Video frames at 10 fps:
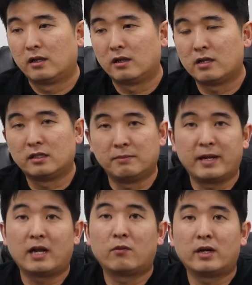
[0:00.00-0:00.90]
the
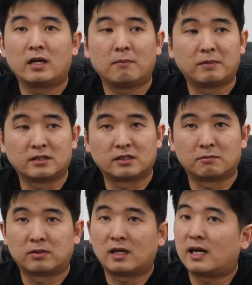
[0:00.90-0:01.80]
demand went up, but the
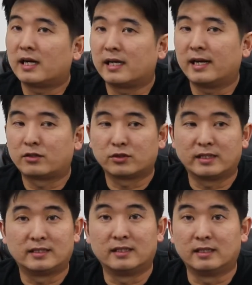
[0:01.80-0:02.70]
supply
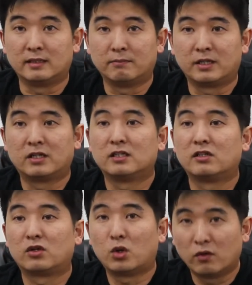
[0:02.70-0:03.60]
actually didn't because
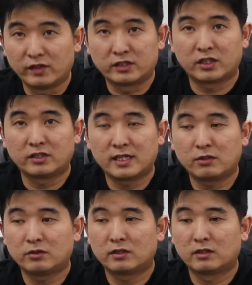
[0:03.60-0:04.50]
of the COVID
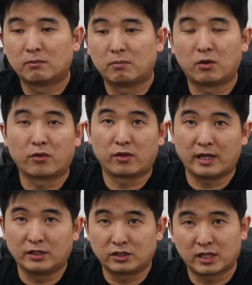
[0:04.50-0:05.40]
shutdowns, both
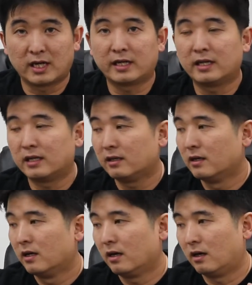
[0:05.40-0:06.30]
in China,
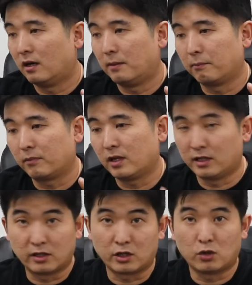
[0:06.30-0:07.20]
um,
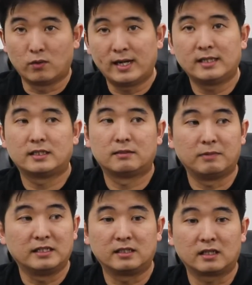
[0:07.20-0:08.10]
in the U.S.,
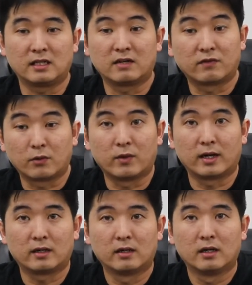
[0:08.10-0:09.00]
basically
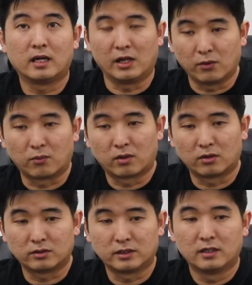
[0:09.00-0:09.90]
everywhere in the
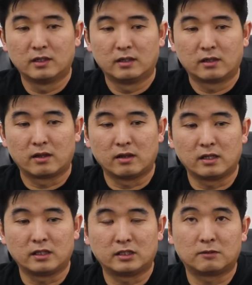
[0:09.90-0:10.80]
world.
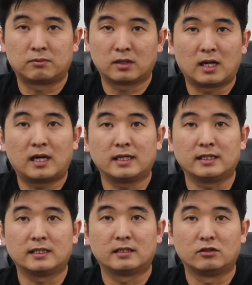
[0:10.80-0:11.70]
The
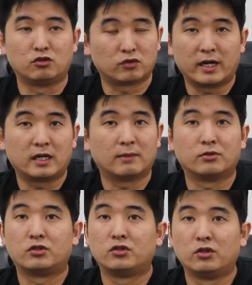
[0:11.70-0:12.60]
supplies dried
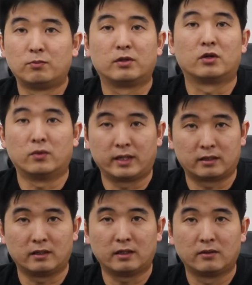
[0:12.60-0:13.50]
up super
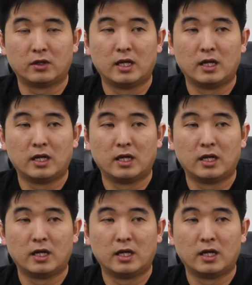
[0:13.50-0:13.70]
quickly,